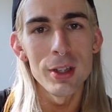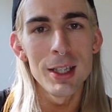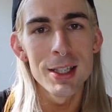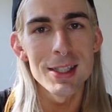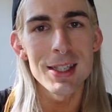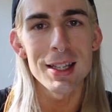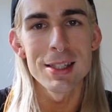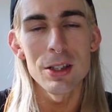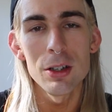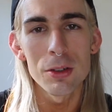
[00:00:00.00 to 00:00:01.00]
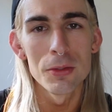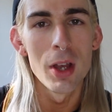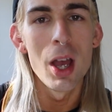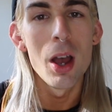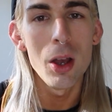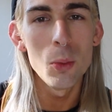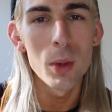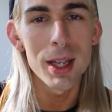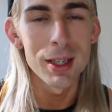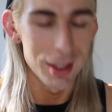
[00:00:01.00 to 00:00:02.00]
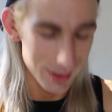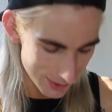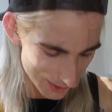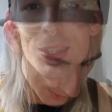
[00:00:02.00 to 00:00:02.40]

in a sense of awareness.